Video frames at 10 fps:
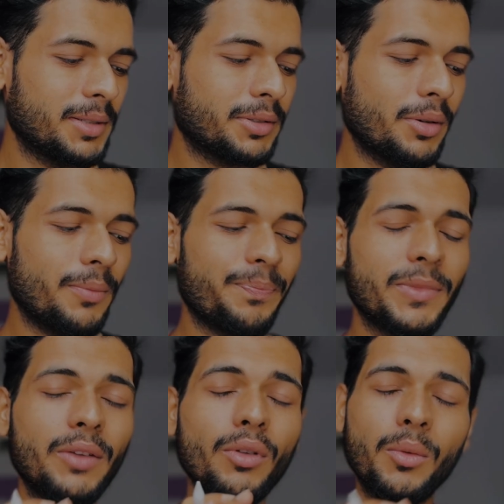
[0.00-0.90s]
So
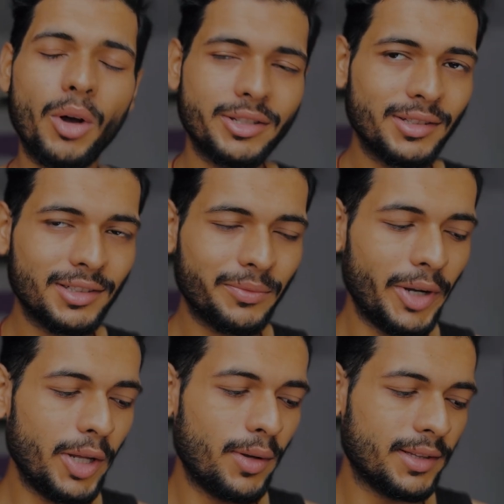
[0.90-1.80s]
if you're watching this
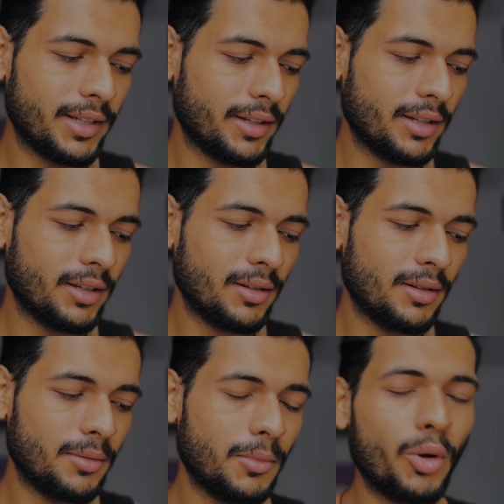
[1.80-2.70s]
video and
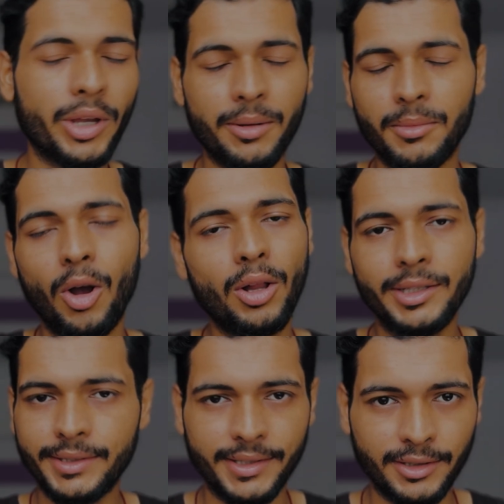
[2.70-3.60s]
thinking, okay, all
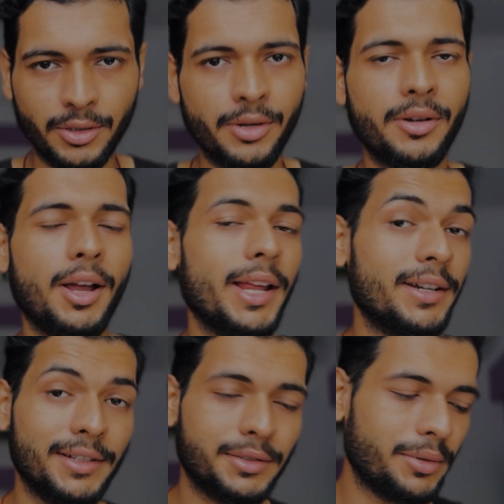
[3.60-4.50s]
this is good, I
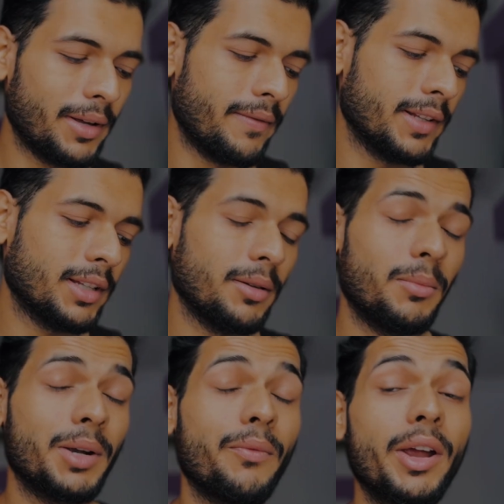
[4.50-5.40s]
understood everything,
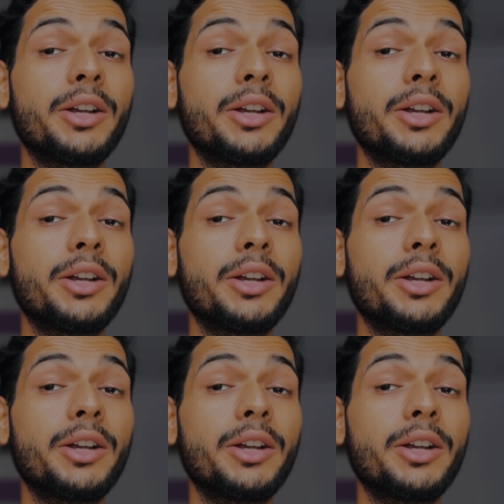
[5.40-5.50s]
but where